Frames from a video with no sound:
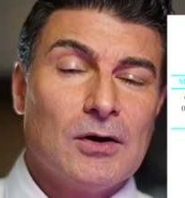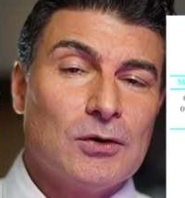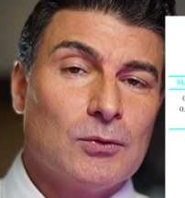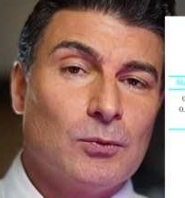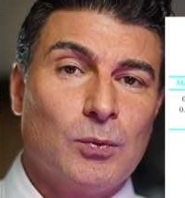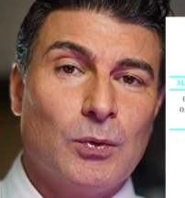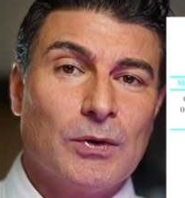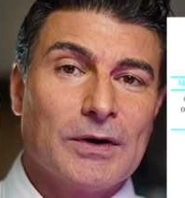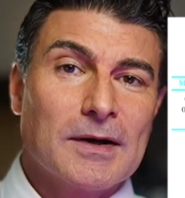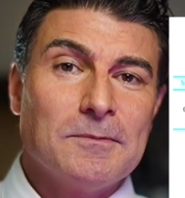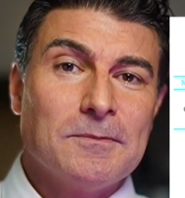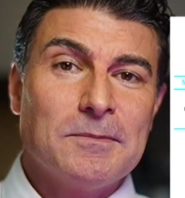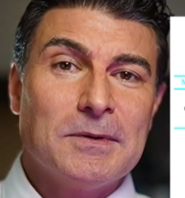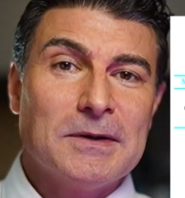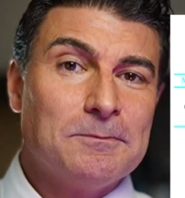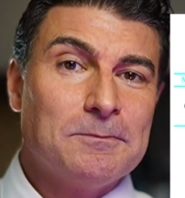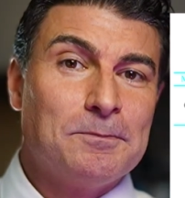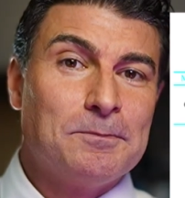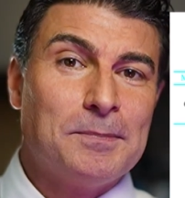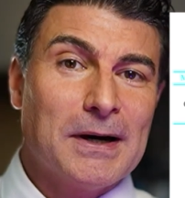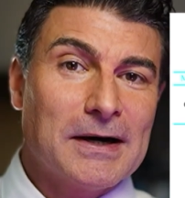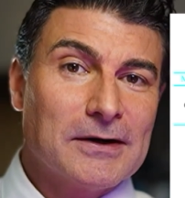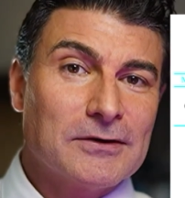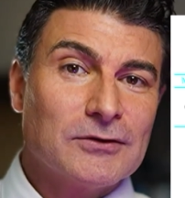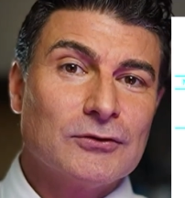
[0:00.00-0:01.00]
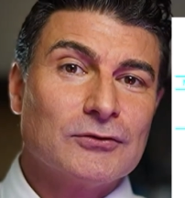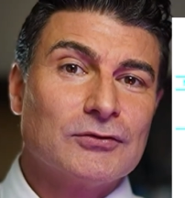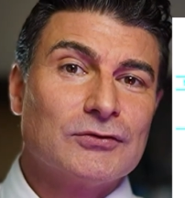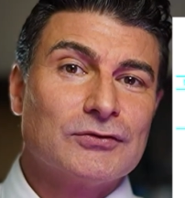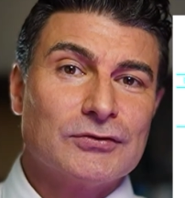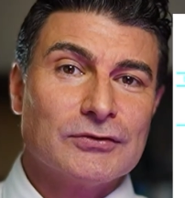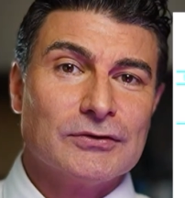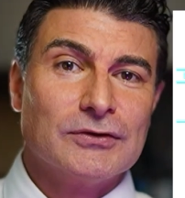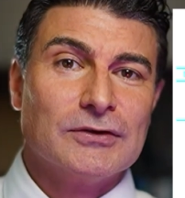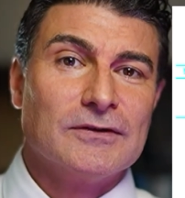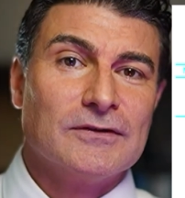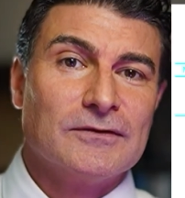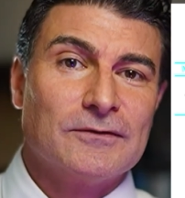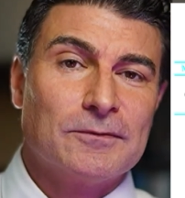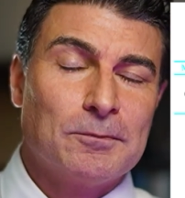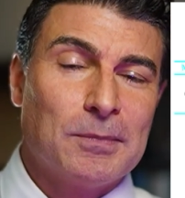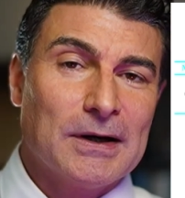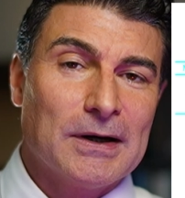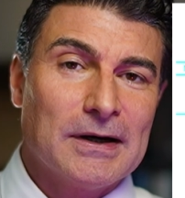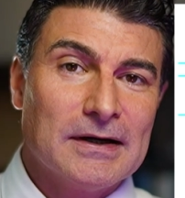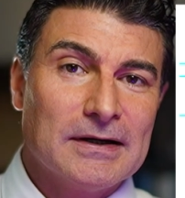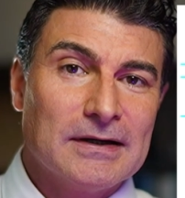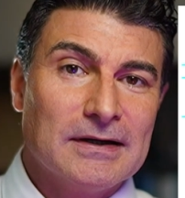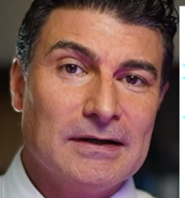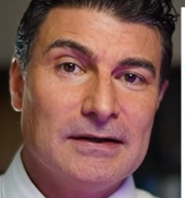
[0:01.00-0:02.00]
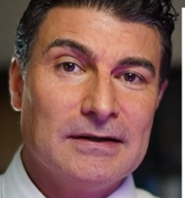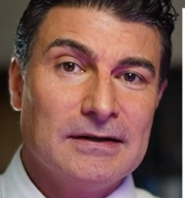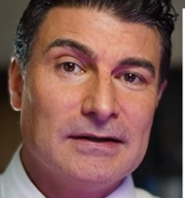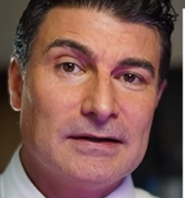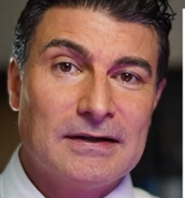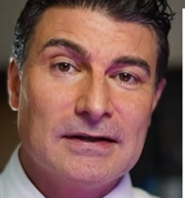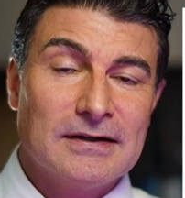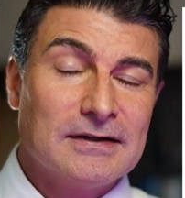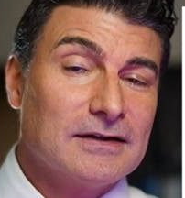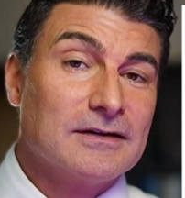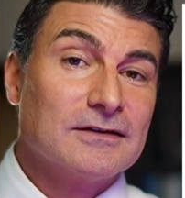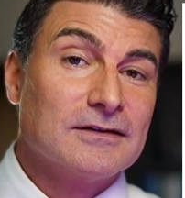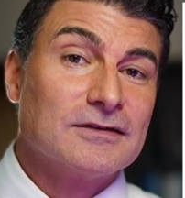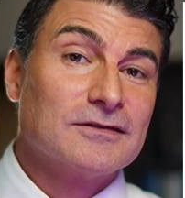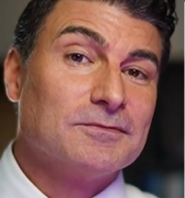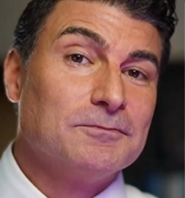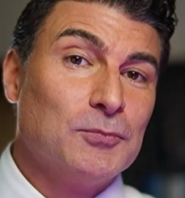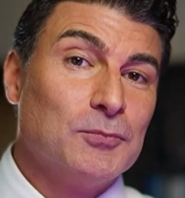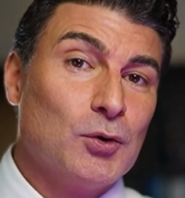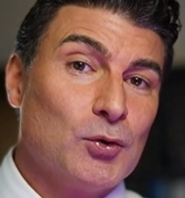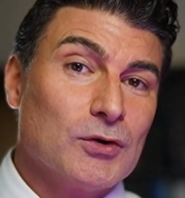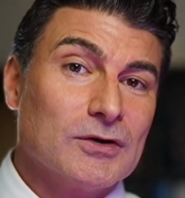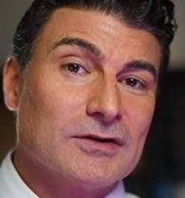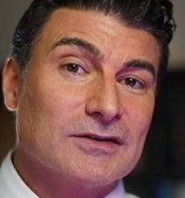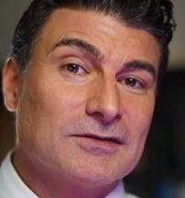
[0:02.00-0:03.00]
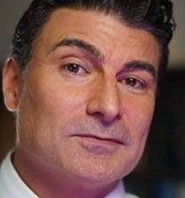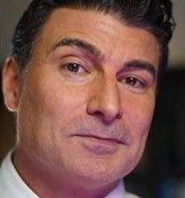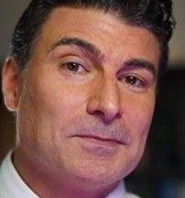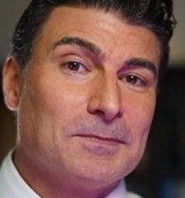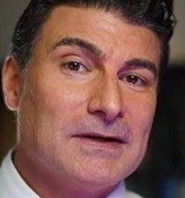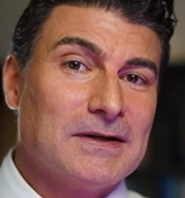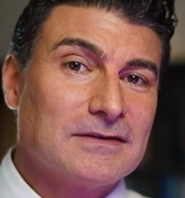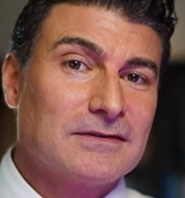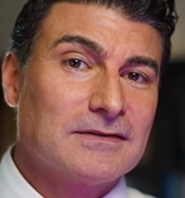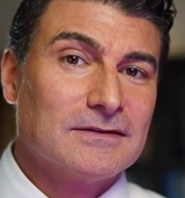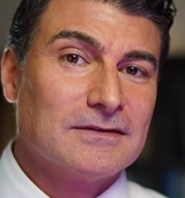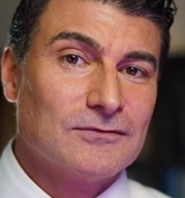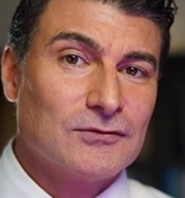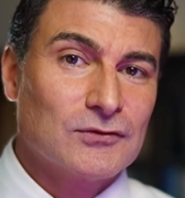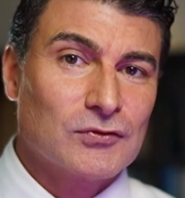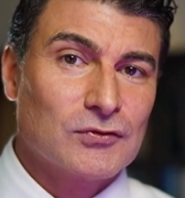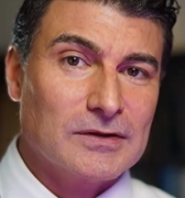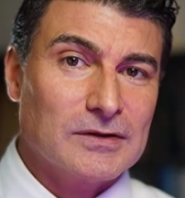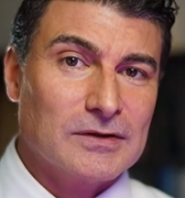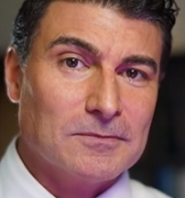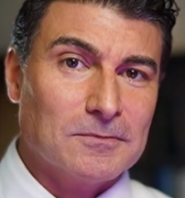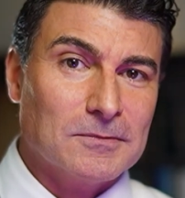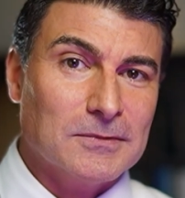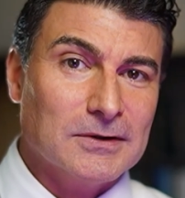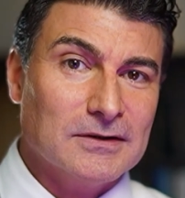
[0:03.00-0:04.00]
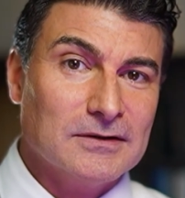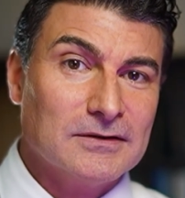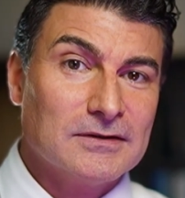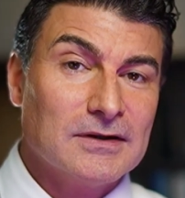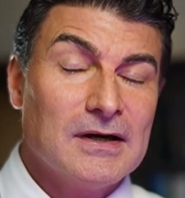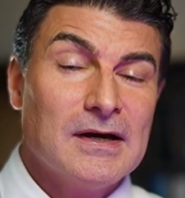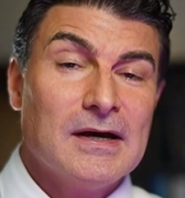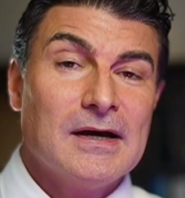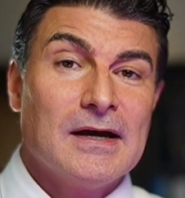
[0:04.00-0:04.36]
Would I be better served by getting this more expensive treatment?